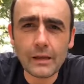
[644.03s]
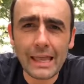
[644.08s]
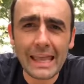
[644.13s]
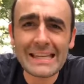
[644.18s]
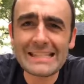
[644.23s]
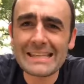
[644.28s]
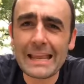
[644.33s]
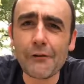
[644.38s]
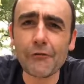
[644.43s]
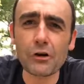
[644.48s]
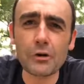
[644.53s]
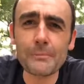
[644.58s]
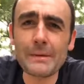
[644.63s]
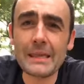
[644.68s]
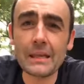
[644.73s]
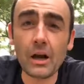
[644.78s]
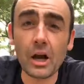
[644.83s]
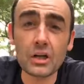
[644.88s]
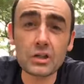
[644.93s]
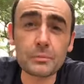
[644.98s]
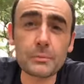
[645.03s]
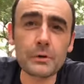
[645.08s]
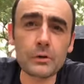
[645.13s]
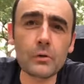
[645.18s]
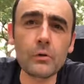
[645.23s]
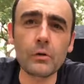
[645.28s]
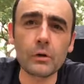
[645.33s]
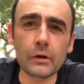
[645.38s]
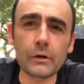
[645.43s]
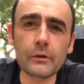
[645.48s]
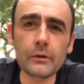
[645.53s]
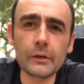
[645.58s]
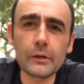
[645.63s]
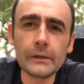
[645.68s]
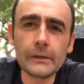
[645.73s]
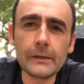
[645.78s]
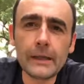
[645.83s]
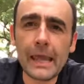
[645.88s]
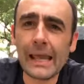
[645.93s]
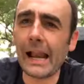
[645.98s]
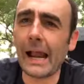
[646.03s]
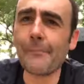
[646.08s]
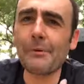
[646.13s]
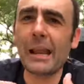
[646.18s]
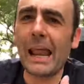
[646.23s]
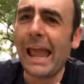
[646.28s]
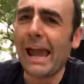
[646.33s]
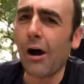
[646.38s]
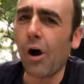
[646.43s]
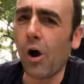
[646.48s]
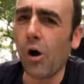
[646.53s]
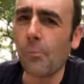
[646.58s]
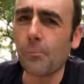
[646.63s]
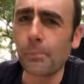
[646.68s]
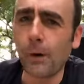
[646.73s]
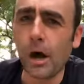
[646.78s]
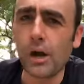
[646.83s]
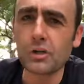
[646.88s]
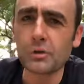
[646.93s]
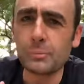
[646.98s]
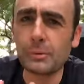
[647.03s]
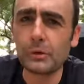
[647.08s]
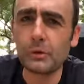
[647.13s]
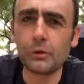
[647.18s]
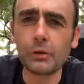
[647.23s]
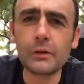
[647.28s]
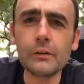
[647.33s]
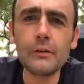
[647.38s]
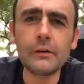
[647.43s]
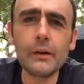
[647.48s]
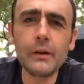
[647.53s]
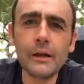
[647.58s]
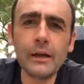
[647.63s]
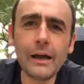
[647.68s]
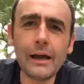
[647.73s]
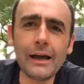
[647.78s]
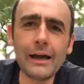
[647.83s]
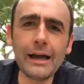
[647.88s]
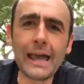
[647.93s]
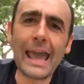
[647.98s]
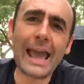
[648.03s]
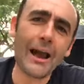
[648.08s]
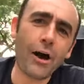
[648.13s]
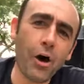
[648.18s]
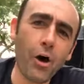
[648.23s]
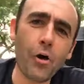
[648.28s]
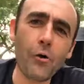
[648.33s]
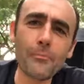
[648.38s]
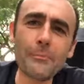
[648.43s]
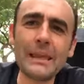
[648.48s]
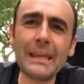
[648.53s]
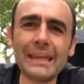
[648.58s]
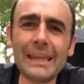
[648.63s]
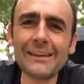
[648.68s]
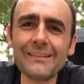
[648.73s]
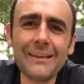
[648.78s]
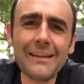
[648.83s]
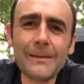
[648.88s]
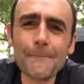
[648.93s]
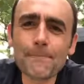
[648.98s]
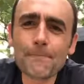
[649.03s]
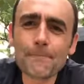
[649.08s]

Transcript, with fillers: endeavor to be an entrepreneur, and I'm an at-home entrepreneur, uh, at home meaning